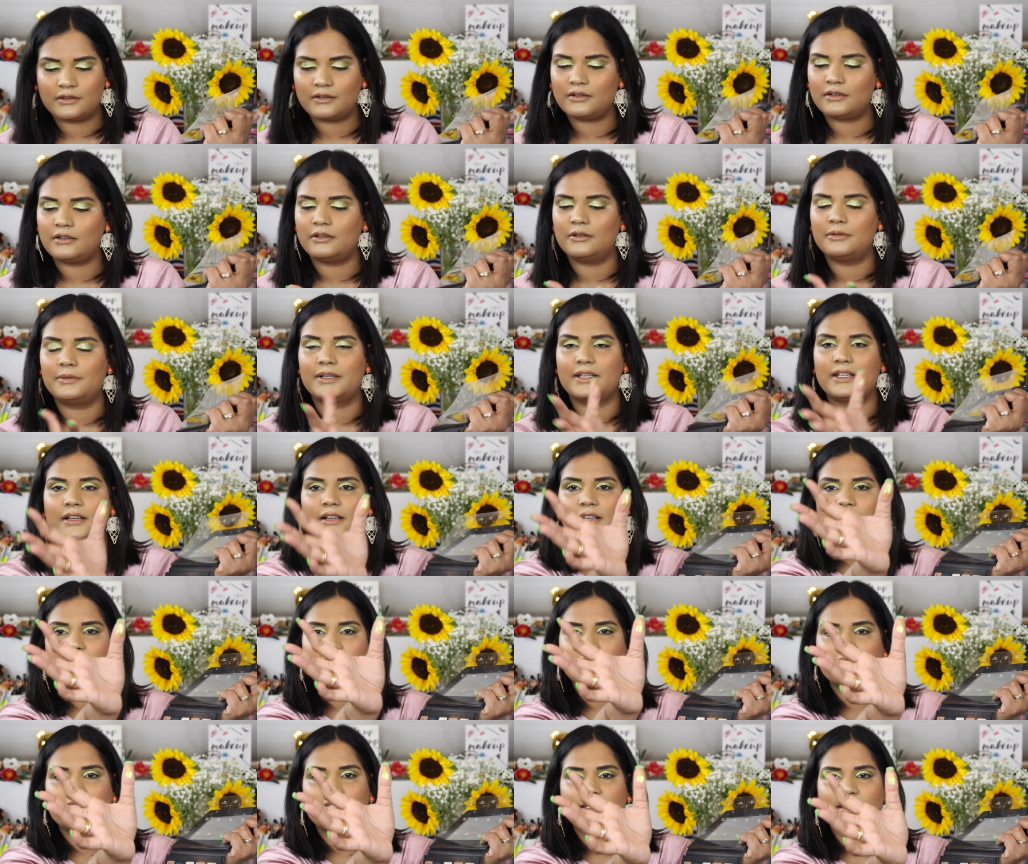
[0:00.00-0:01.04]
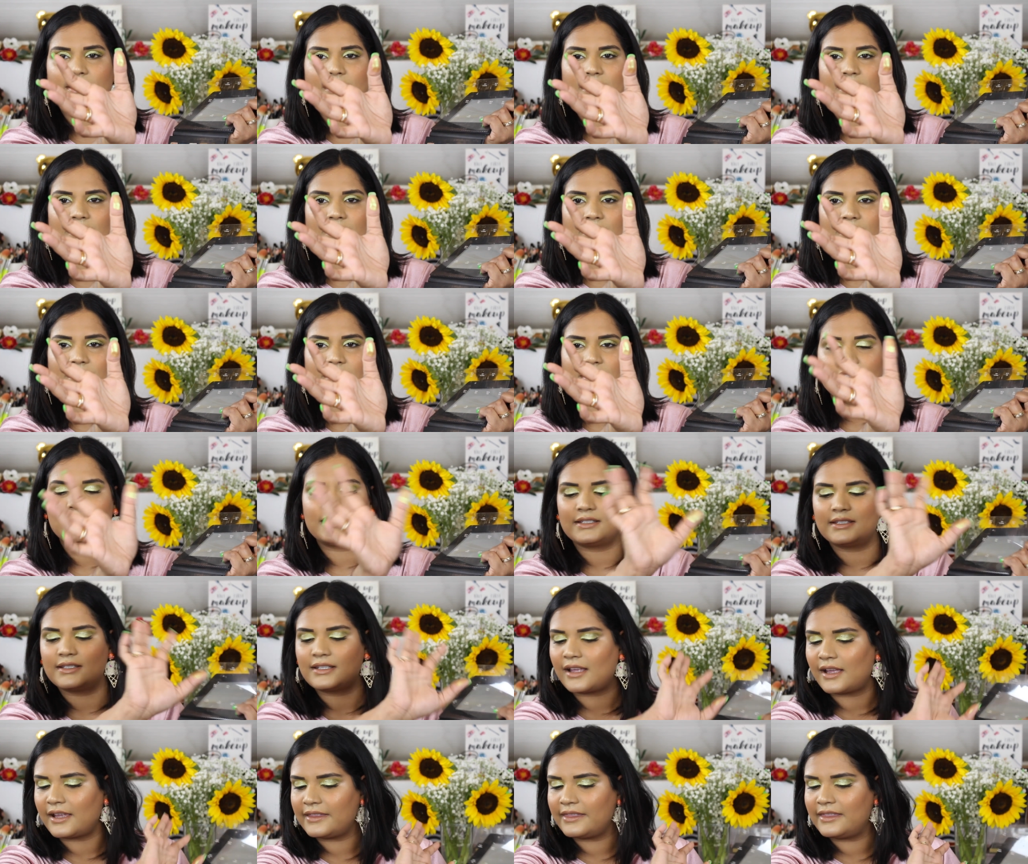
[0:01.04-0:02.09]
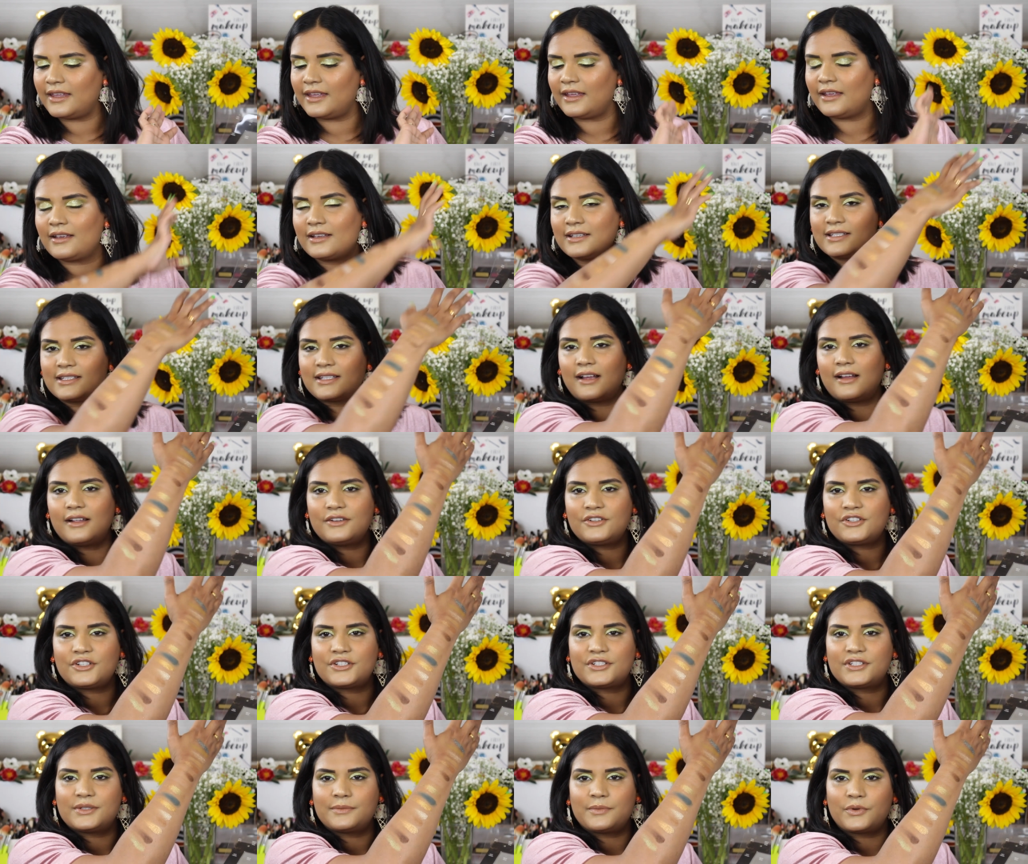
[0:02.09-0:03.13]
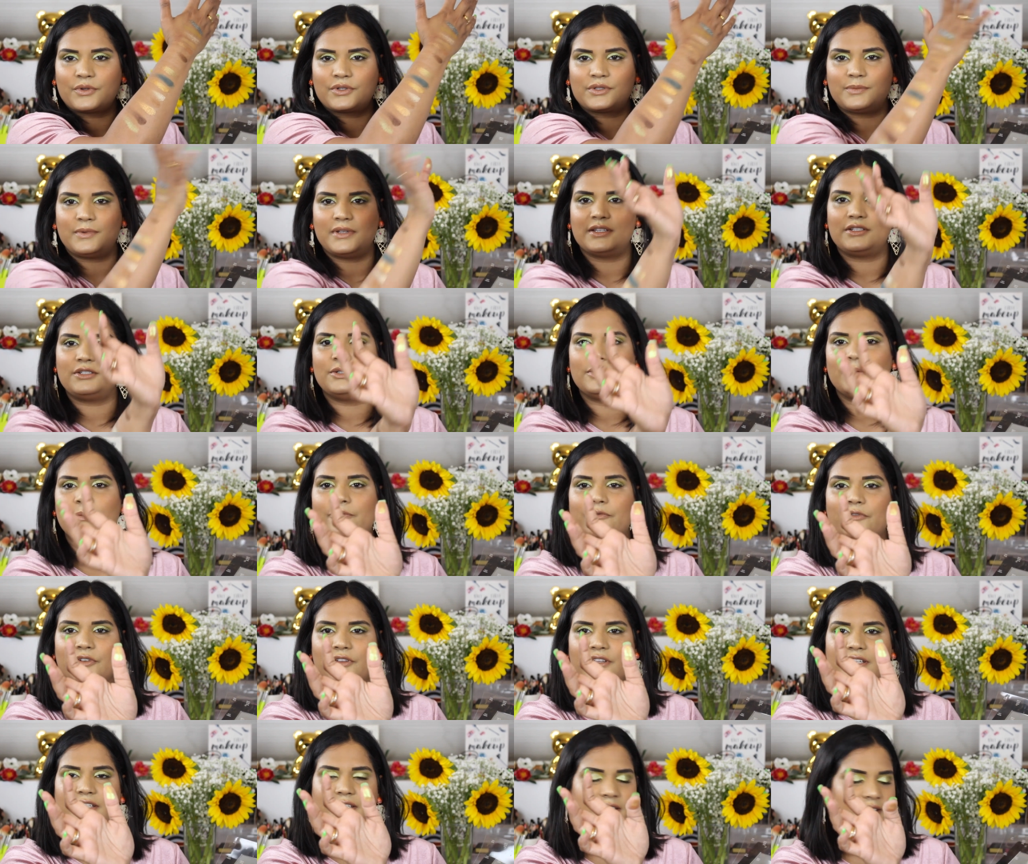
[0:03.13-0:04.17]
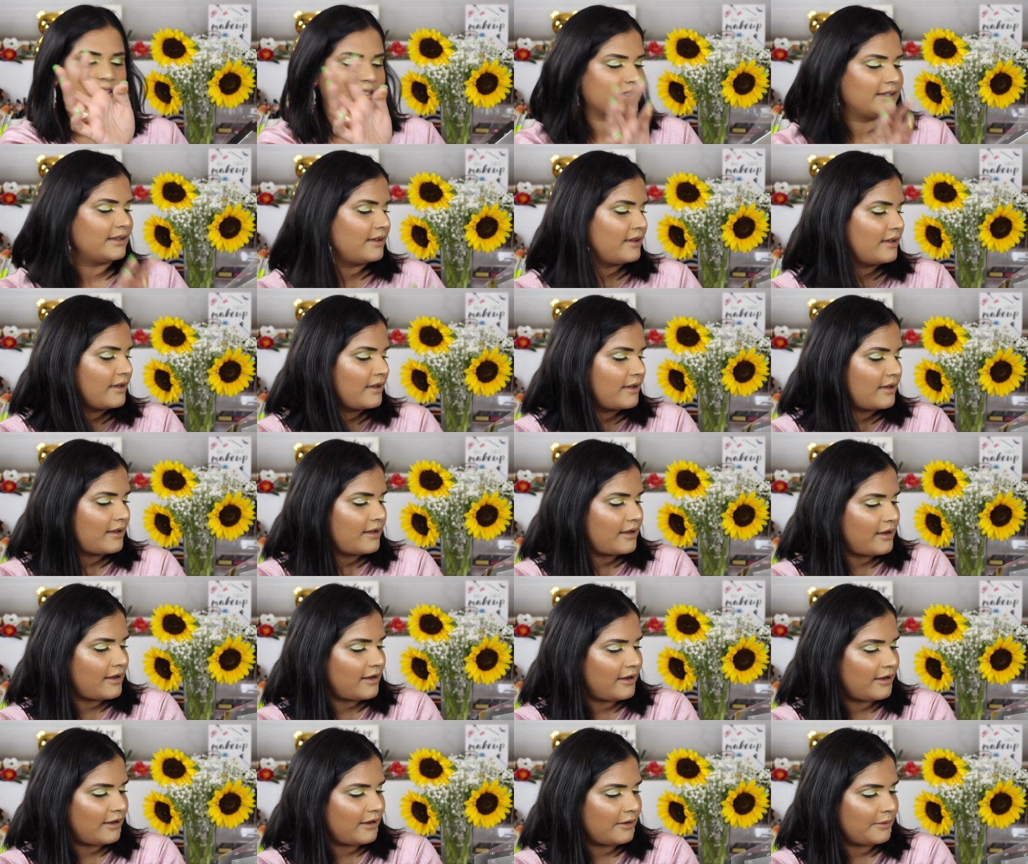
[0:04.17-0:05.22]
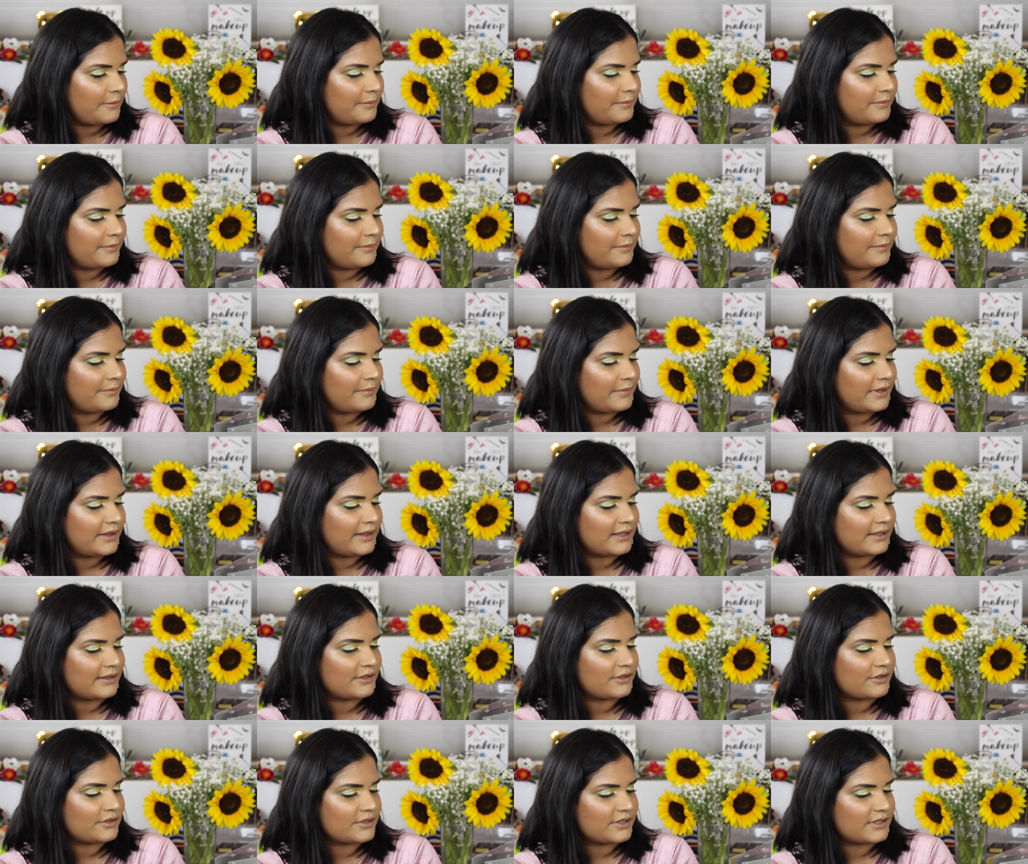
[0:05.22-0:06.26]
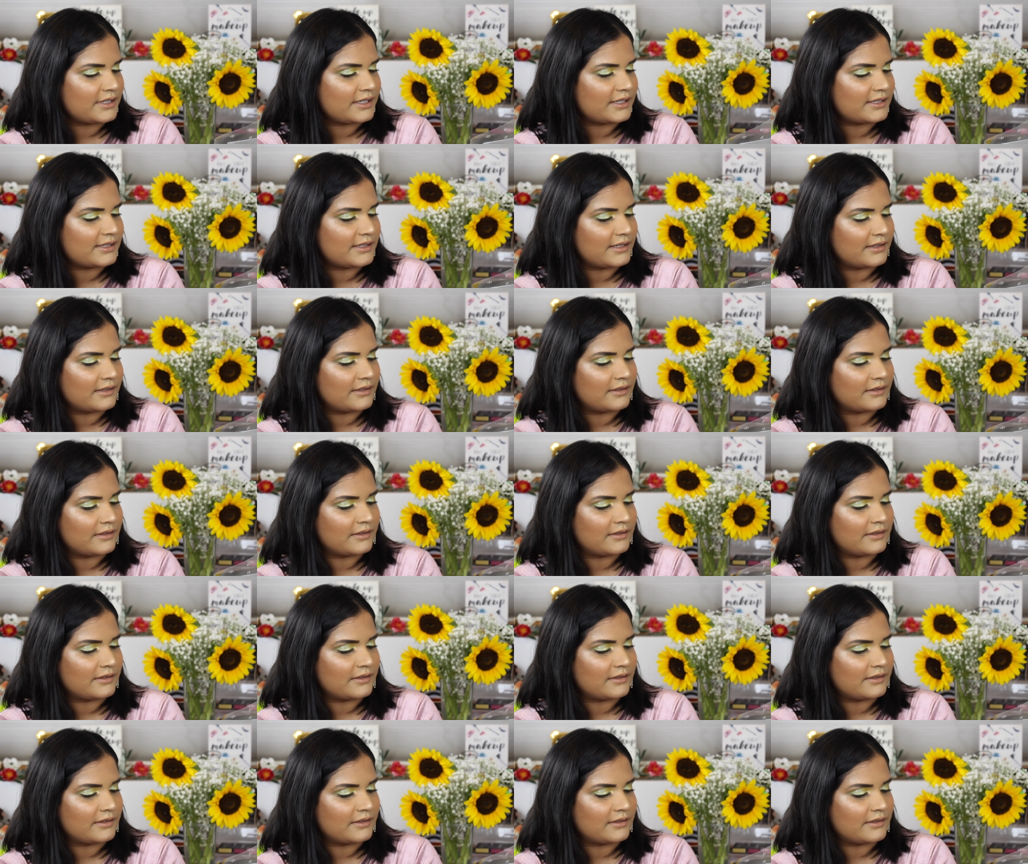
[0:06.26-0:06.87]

Oh my god, this is, this is I think Cassandra is supposed to be a dupe for this. Um, then there's these.